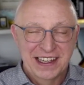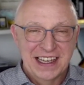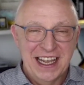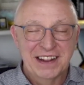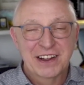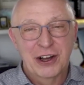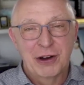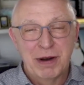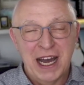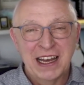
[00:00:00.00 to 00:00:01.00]
And the
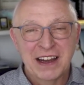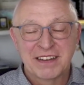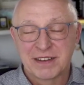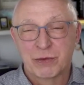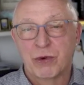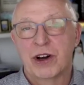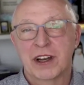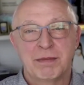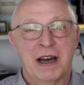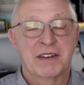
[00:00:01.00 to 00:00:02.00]
compilers
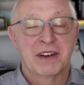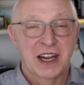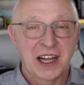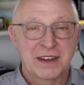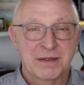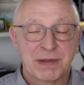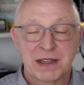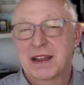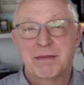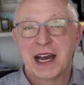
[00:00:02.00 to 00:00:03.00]
warn about a lot,
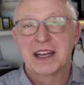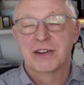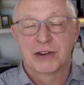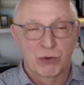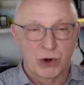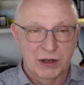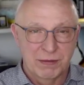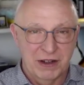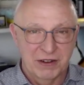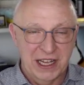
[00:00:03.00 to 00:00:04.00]
but they might not warn
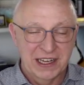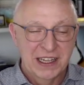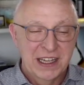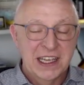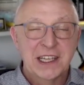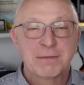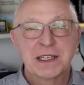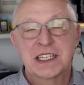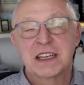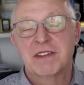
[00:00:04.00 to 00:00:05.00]
about that,
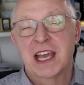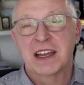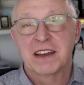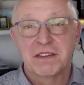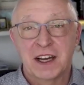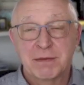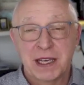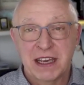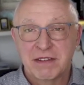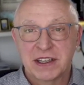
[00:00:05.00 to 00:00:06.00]
especially if the undefined
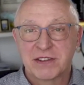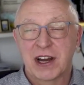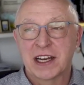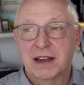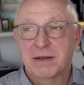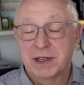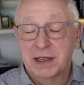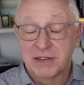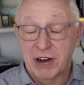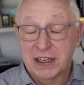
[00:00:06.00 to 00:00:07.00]
behavior is
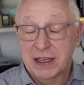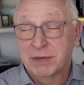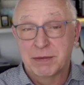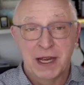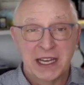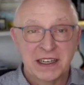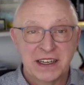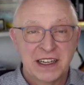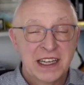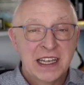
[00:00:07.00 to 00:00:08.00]
runtime
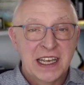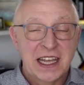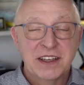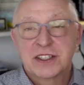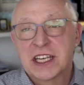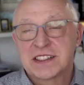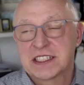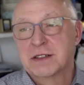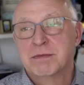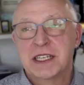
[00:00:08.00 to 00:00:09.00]
dependent and you
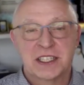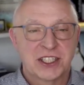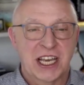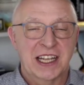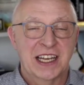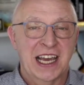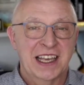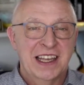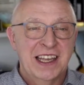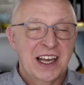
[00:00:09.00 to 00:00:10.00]
just omit a check,
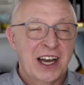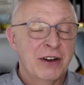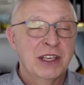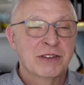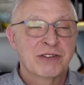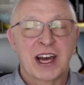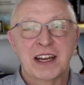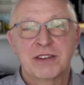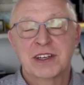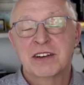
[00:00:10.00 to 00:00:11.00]
like, oh, you try
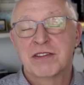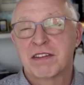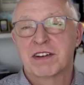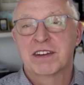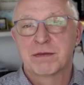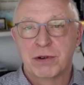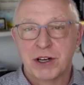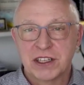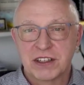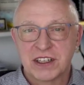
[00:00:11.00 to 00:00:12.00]
to dereference a
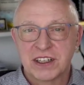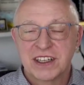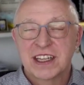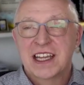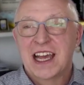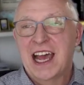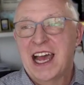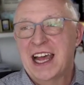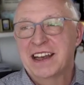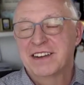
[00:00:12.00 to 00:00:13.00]
pointer
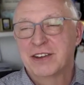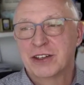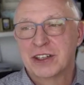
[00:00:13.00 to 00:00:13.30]
and you